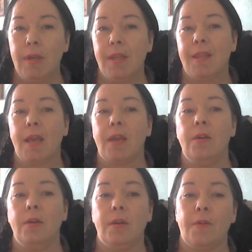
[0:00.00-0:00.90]
the
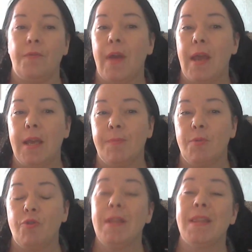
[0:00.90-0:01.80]
second phase,
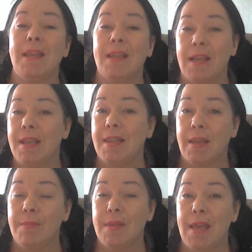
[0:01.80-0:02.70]
between sixteen
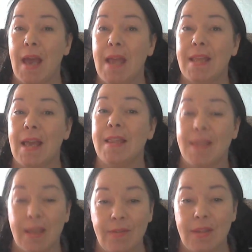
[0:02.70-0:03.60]
seventy-eight and
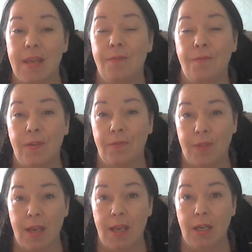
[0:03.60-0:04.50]
seventeen
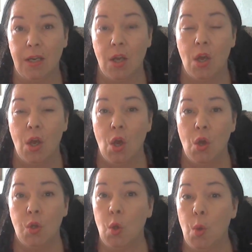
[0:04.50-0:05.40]
fifteen,
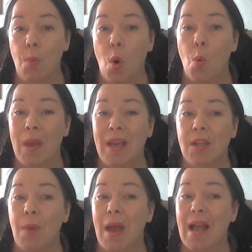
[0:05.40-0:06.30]
two more
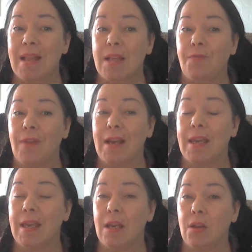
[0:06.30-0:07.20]
wings were added
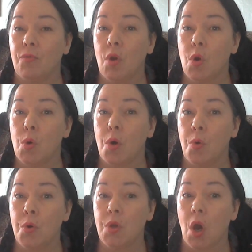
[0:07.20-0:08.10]
flanking the royal
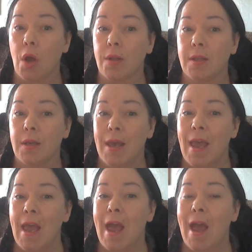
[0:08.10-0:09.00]
courtyard,
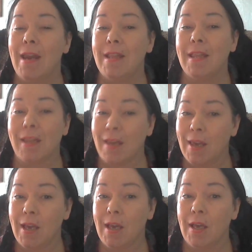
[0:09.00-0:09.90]
and it is
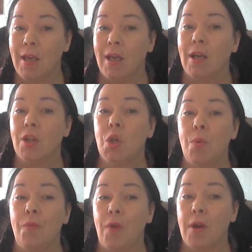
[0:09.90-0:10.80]
here that you
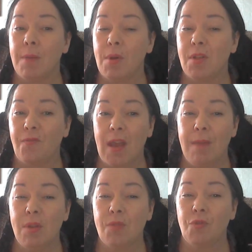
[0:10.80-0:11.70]
will find the most
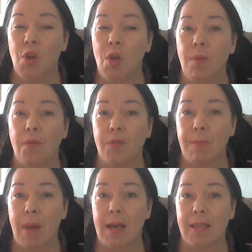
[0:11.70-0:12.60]
famous room of the
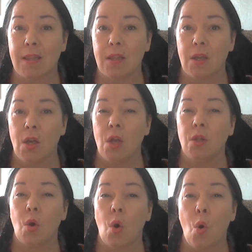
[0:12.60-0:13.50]
palace,
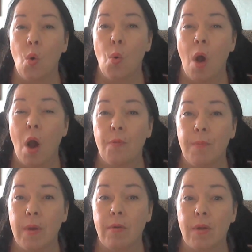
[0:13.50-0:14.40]
the Hall of
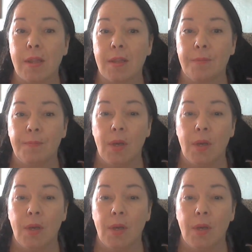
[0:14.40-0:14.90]
Mirrors.